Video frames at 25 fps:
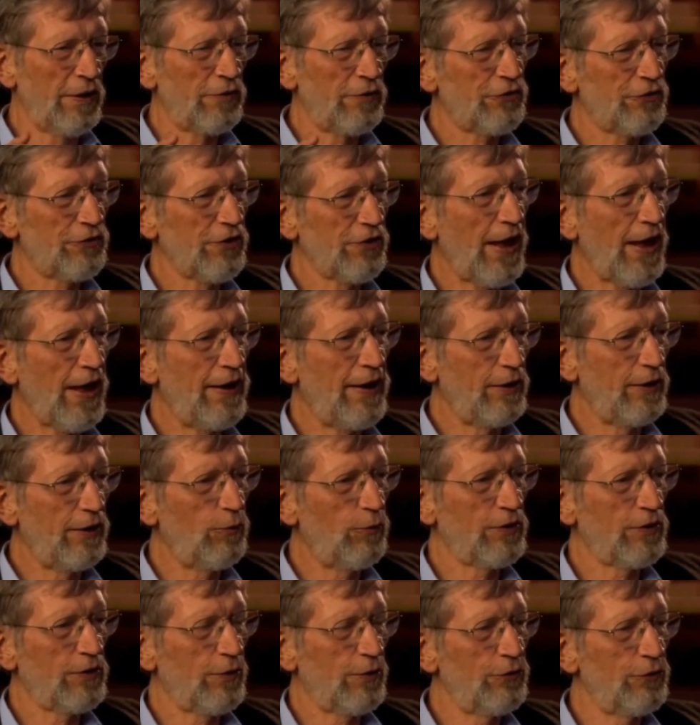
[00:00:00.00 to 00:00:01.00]
and
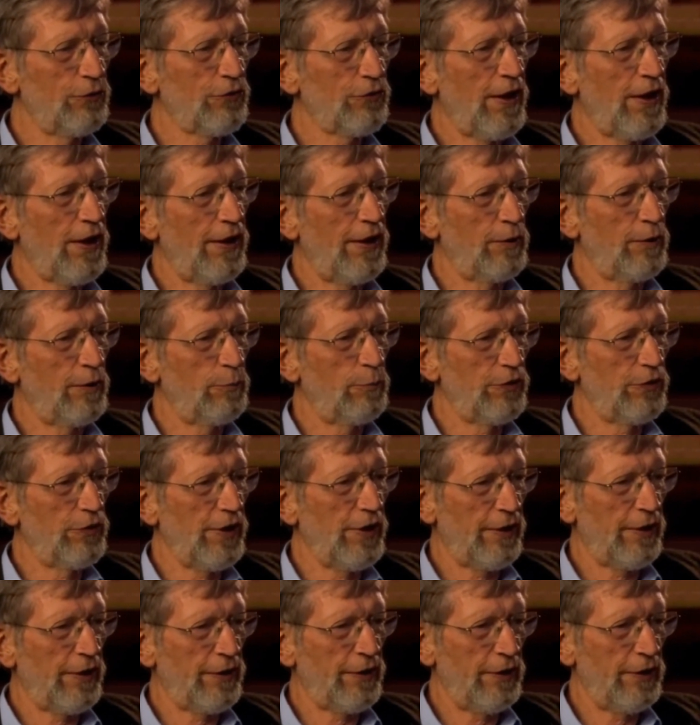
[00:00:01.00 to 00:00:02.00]
understanding what goes on in
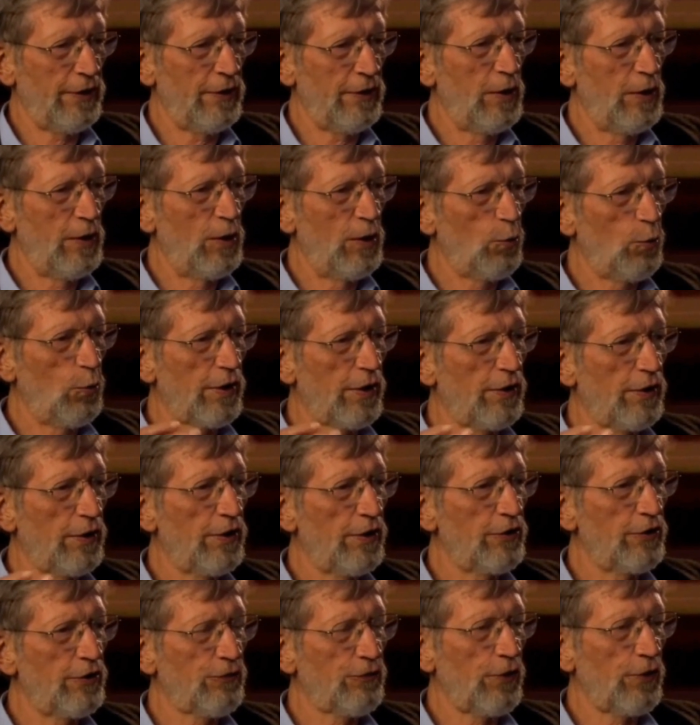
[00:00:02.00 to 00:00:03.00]
modality, what
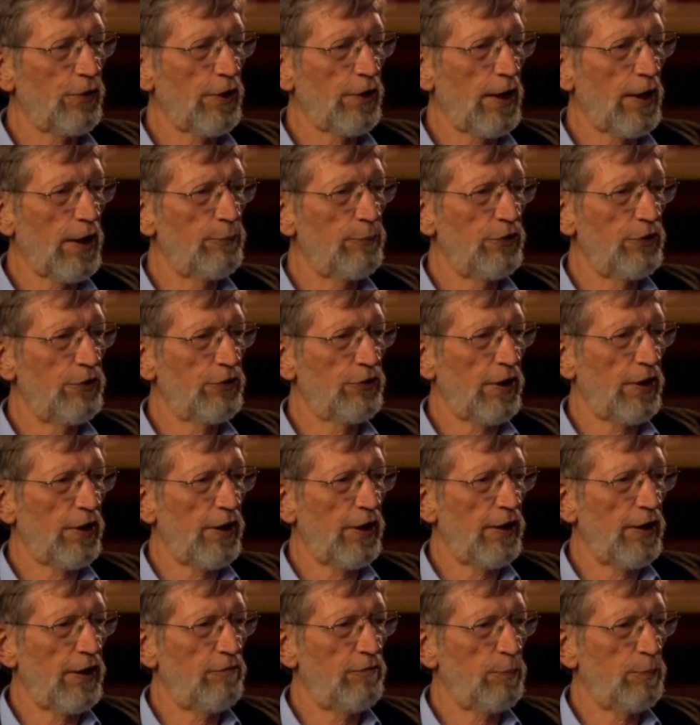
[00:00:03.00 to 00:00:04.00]
it is for an object
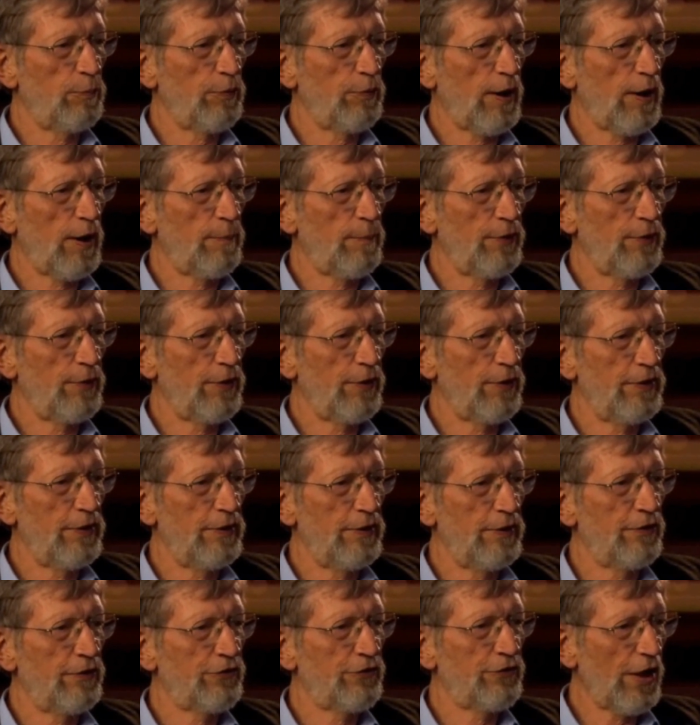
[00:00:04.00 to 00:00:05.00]
to have a
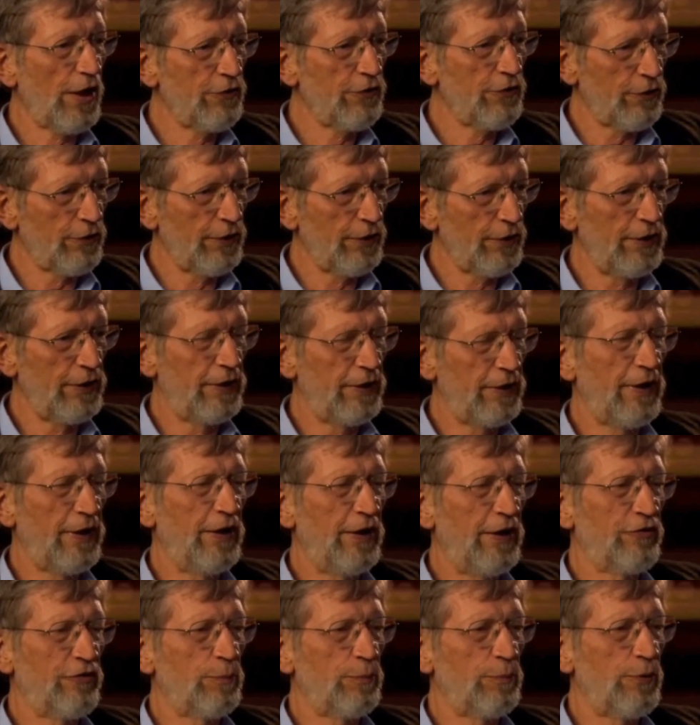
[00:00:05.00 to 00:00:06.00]
property essentially
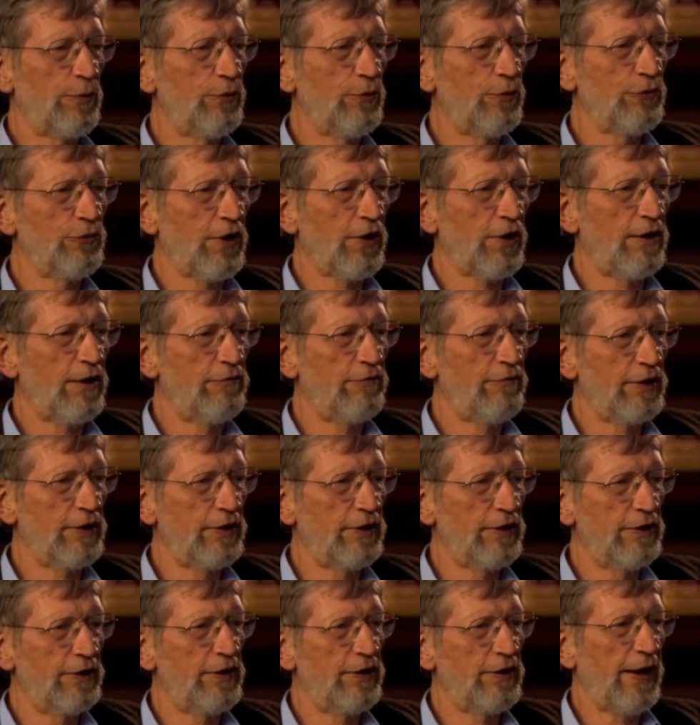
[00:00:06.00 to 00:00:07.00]
as opposed to
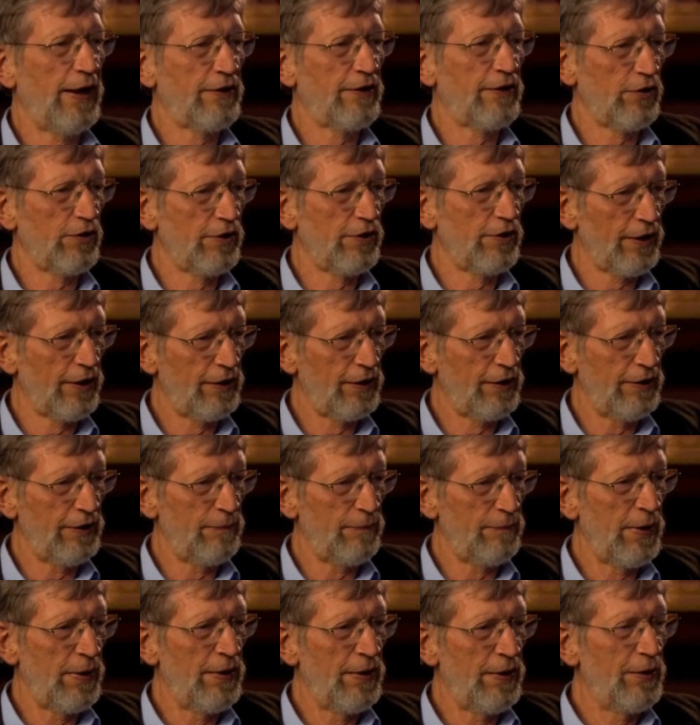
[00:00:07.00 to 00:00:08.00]
having it
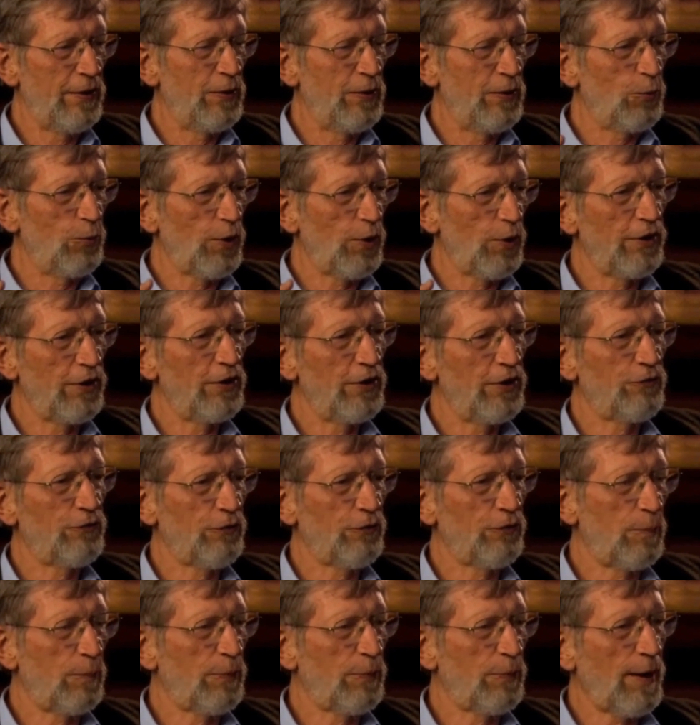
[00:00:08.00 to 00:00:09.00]
accidentally, what it
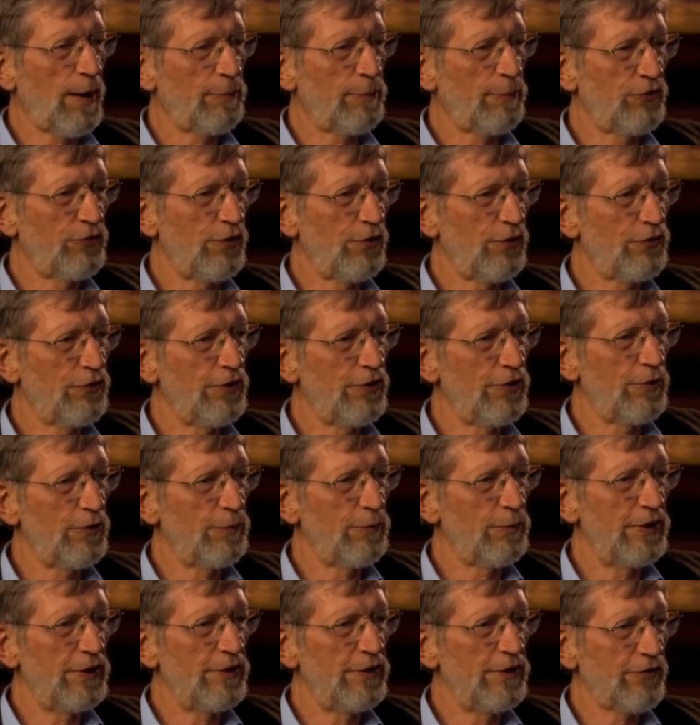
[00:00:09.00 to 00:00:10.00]
is for a
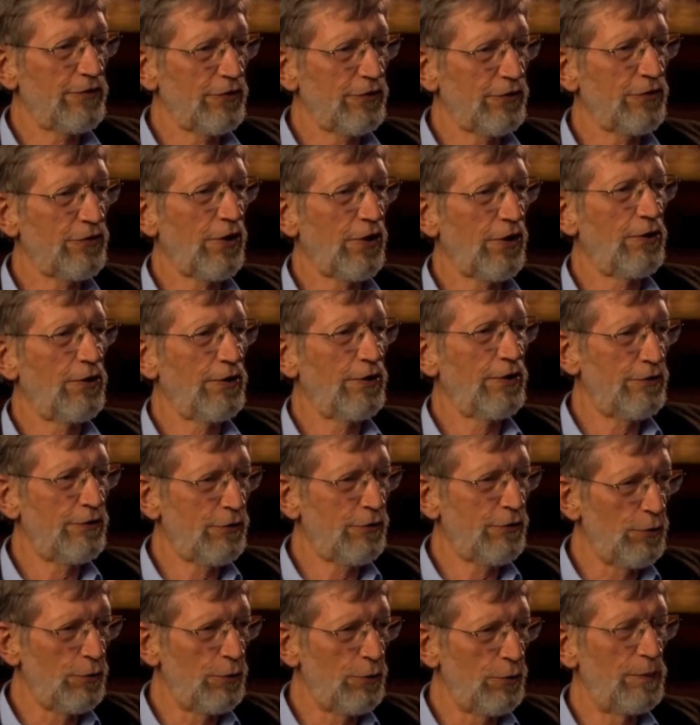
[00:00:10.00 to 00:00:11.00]
proposition to be
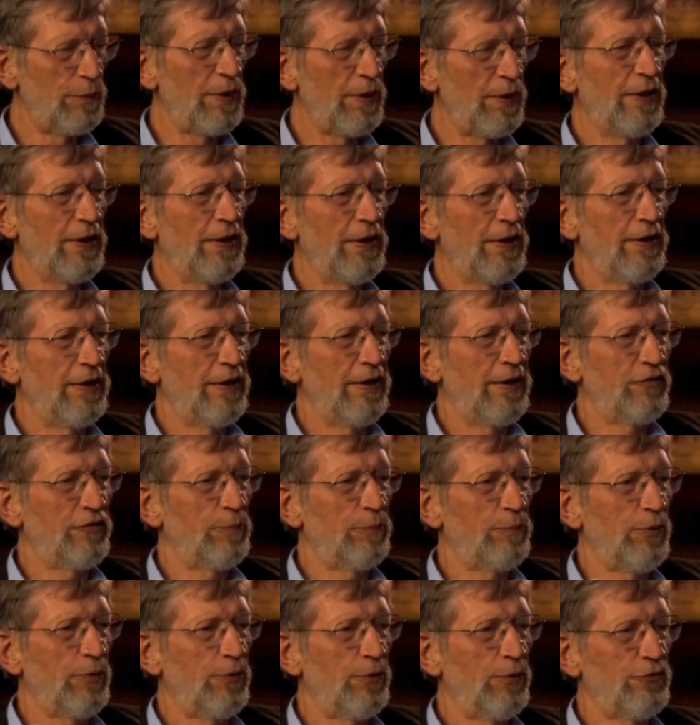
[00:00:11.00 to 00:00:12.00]
necessarily true
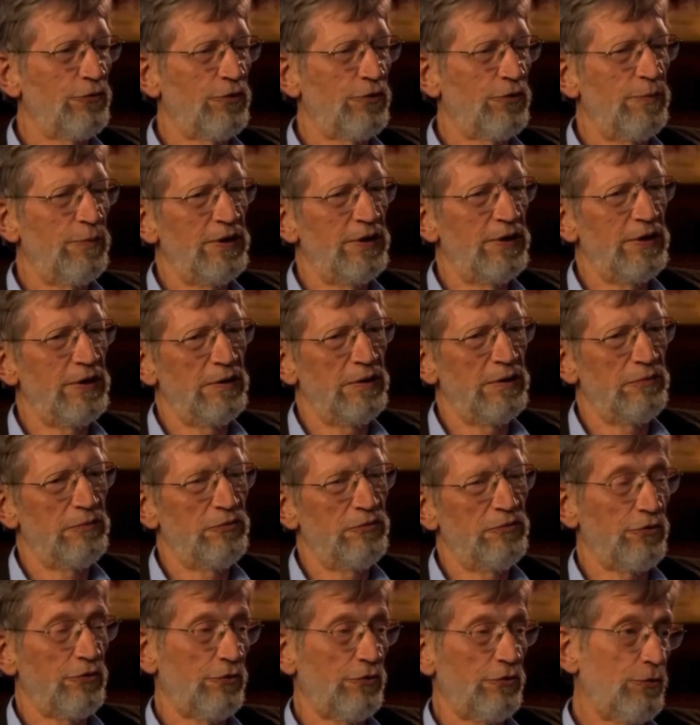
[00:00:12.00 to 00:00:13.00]
as opposed to be